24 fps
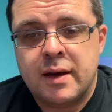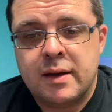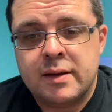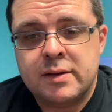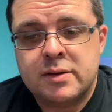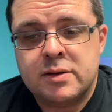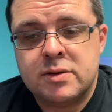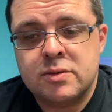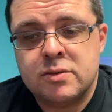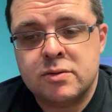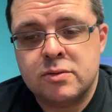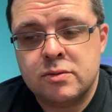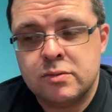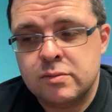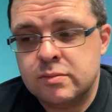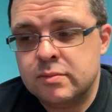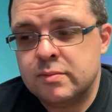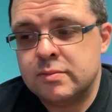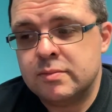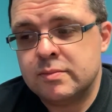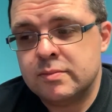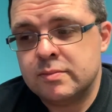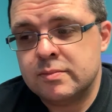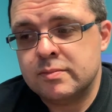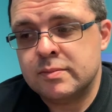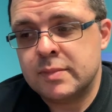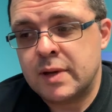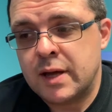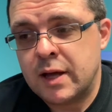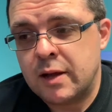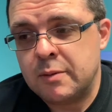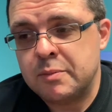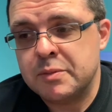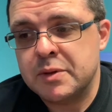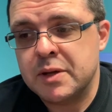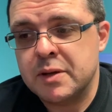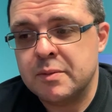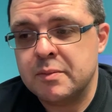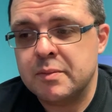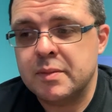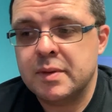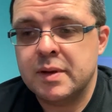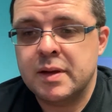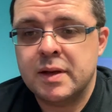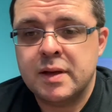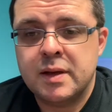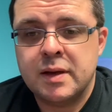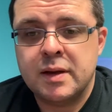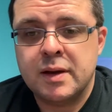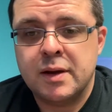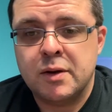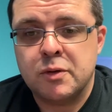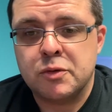to help them go